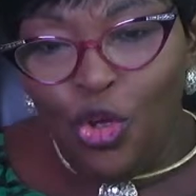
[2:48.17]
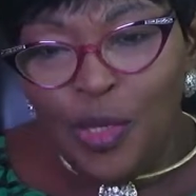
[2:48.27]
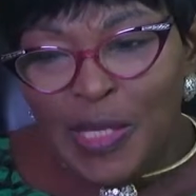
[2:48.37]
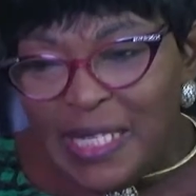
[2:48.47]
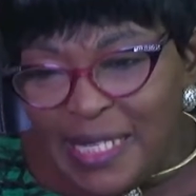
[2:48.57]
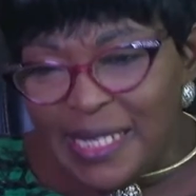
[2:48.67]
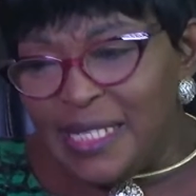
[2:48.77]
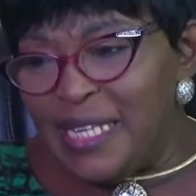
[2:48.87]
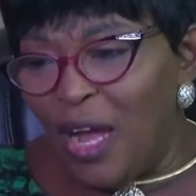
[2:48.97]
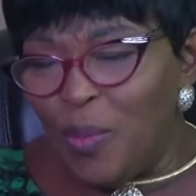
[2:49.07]
sit
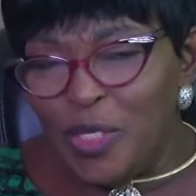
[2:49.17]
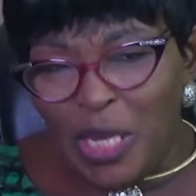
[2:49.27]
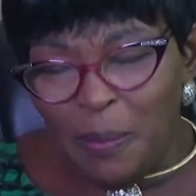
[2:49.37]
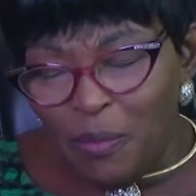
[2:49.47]
down with him.